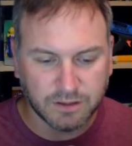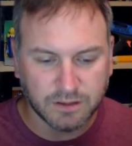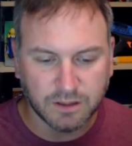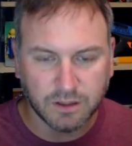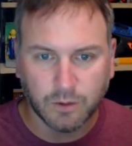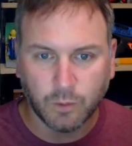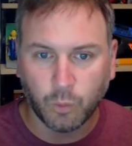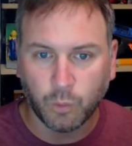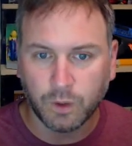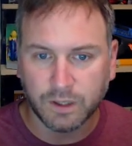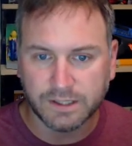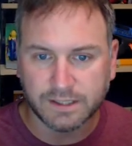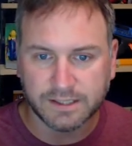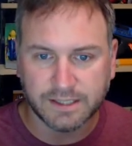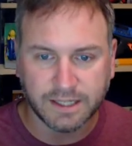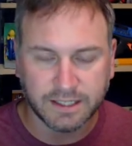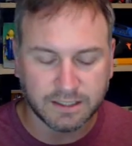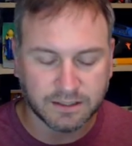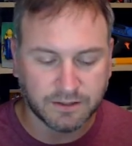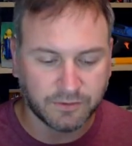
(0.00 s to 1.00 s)
What's
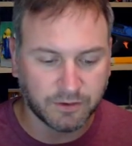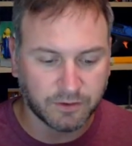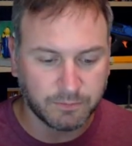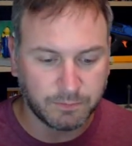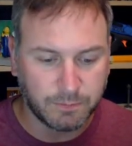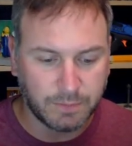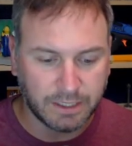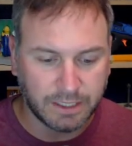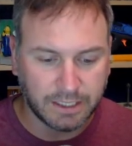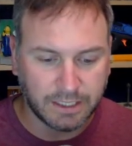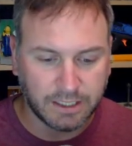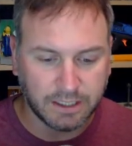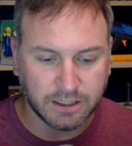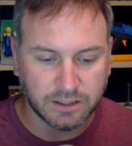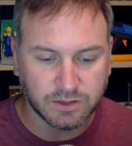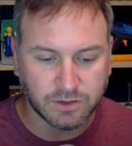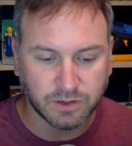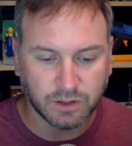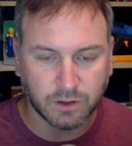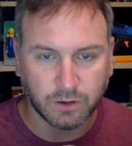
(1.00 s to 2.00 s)
next for me?
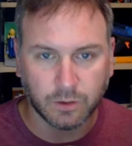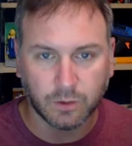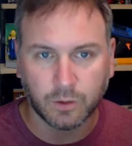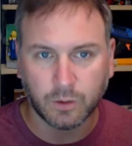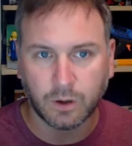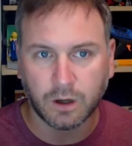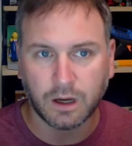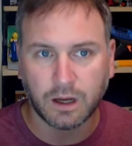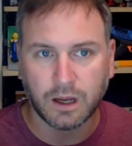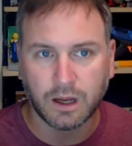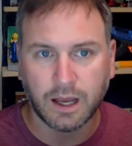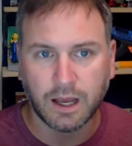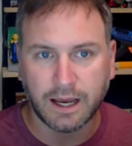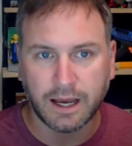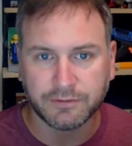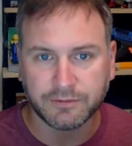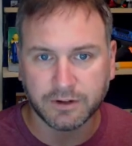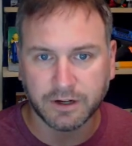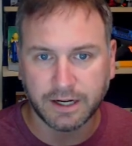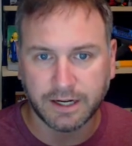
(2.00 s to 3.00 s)
So
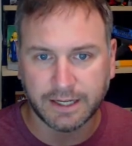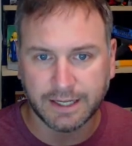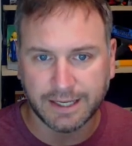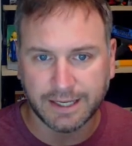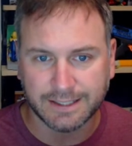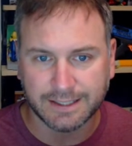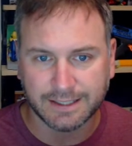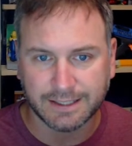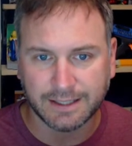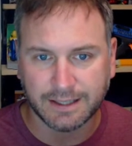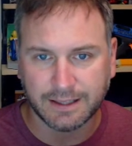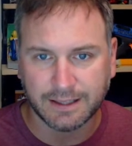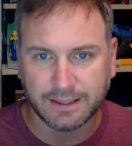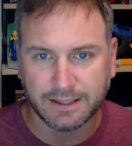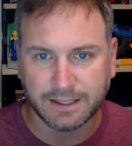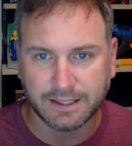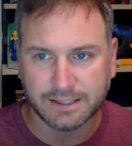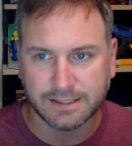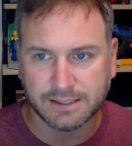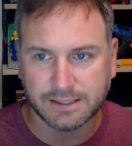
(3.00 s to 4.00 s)
after I get
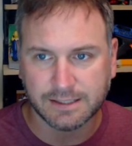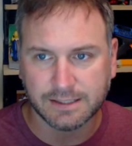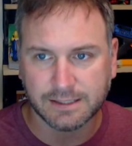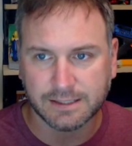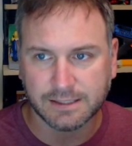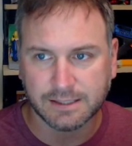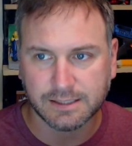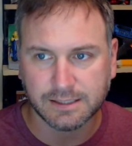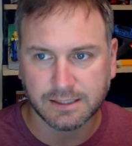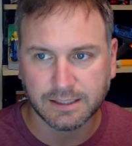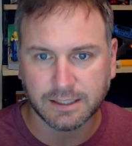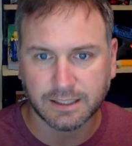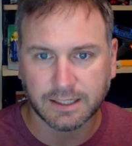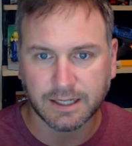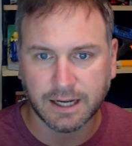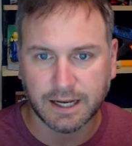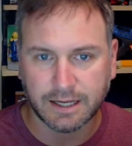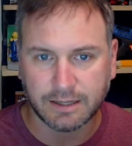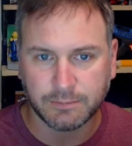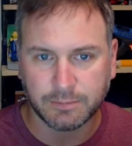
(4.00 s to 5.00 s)
this
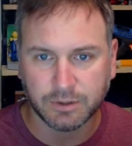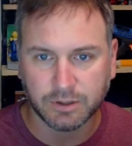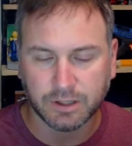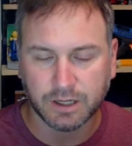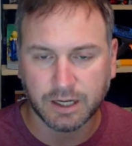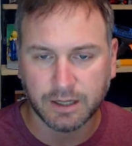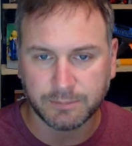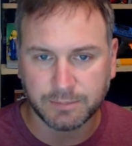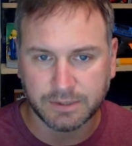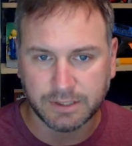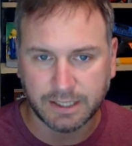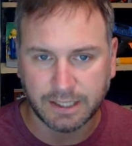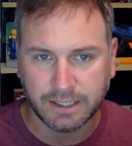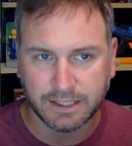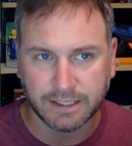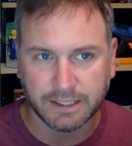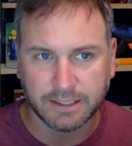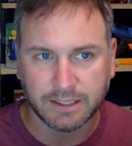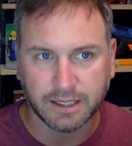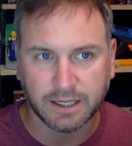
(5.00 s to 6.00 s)
guidebook
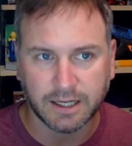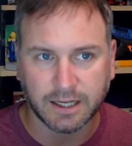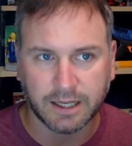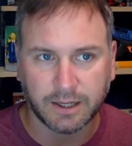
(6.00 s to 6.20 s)
updated, I